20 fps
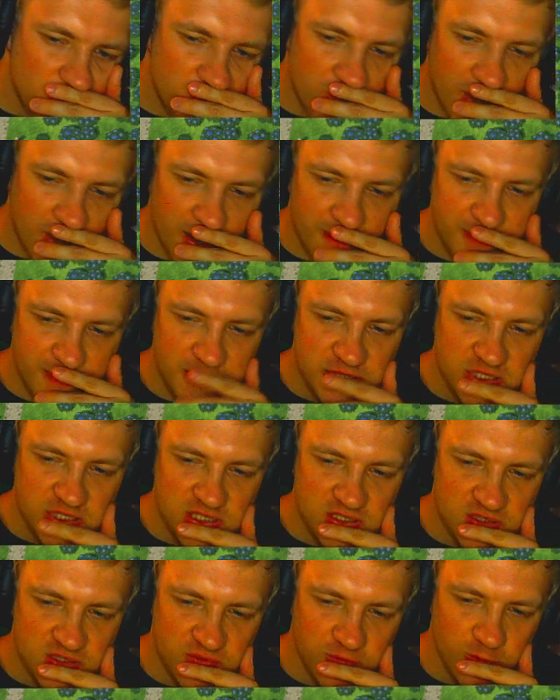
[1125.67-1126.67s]
how much
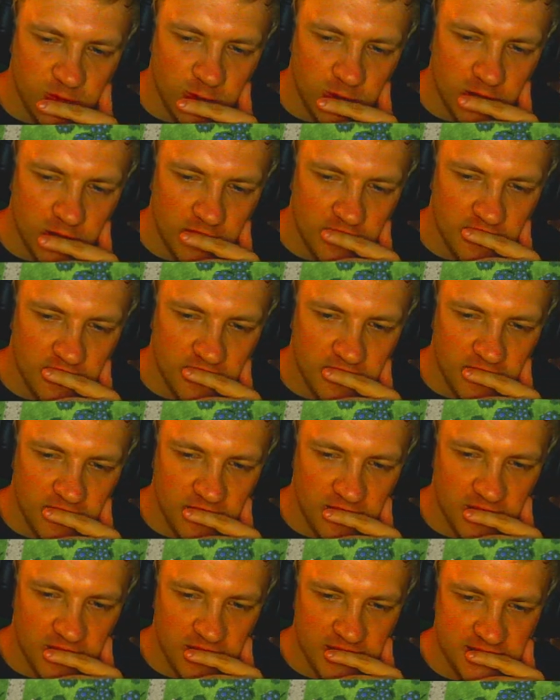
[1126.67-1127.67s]
is for
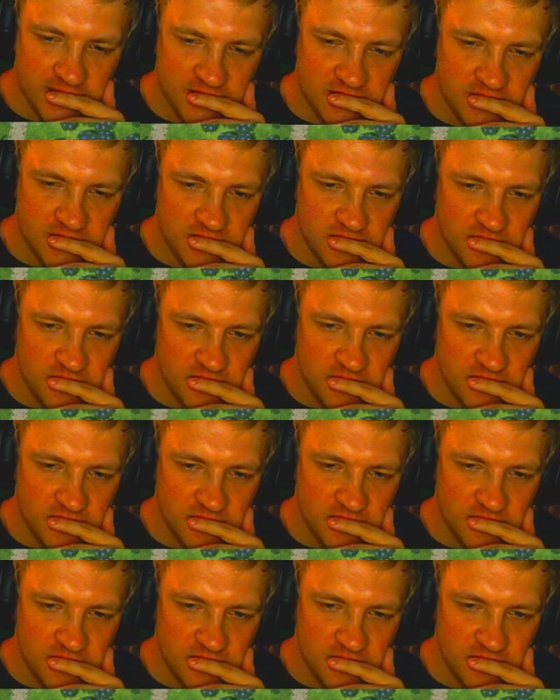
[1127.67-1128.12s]
this?